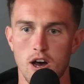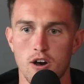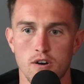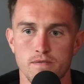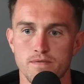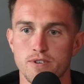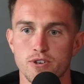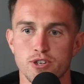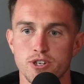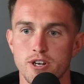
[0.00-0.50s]

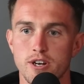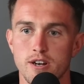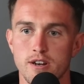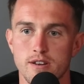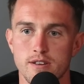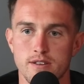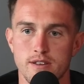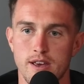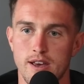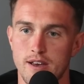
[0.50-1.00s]
Oh, for
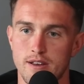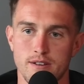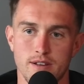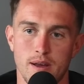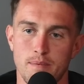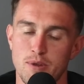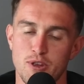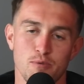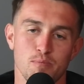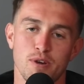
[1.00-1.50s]
sure. Yeah.
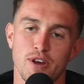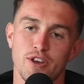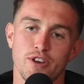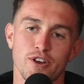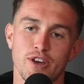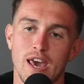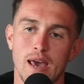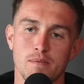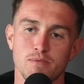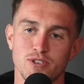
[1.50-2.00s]
I mean, you're playing
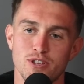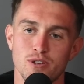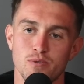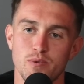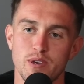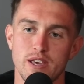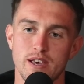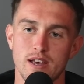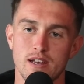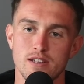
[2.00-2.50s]
your games on the
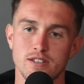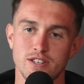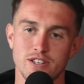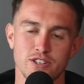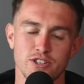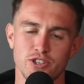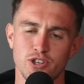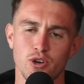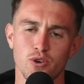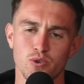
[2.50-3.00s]
weekends.
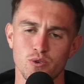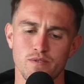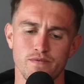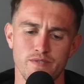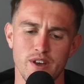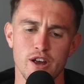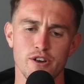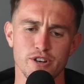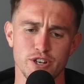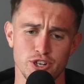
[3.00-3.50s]
It's so
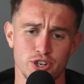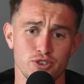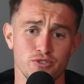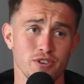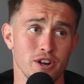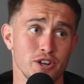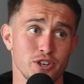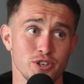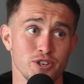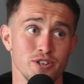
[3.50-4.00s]
very
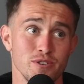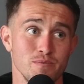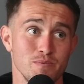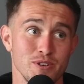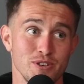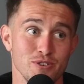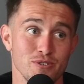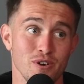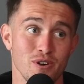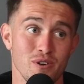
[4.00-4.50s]
structured
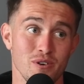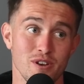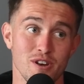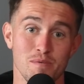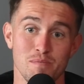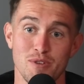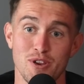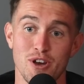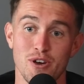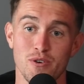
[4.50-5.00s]
when you're growing
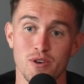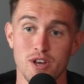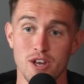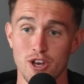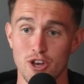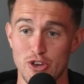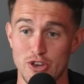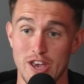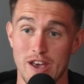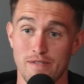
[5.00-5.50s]
up. Mm-hmm. You know, mm.
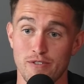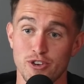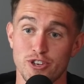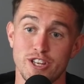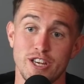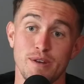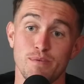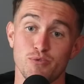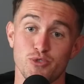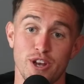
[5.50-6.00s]
you have your
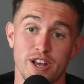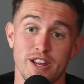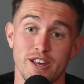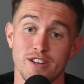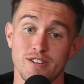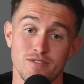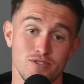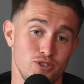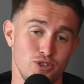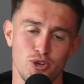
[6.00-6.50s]
team
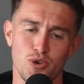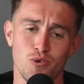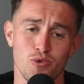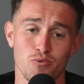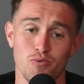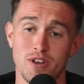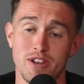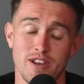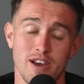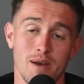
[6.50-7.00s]
training two,
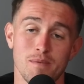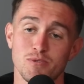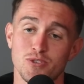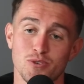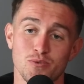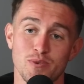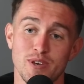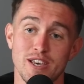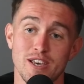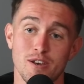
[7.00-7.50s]
three
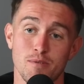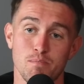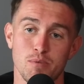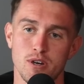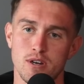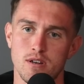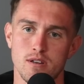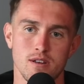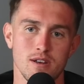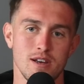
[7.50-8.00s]
times a week,
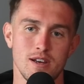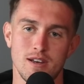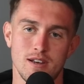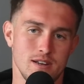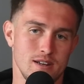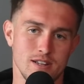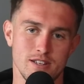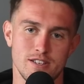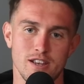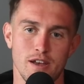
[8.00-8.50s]
but
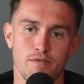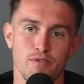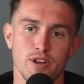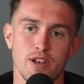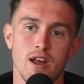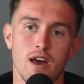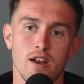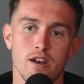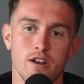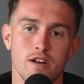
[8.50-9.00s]
it's
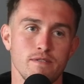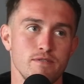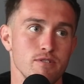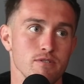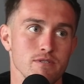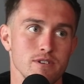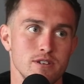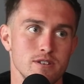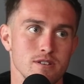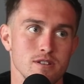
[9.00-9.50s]
definitely not enough
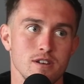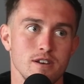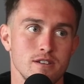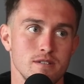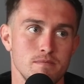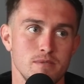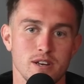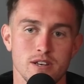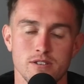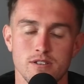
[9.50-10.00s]
to reach the le-
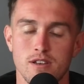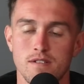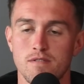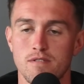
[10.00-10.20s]
next mm-hmm.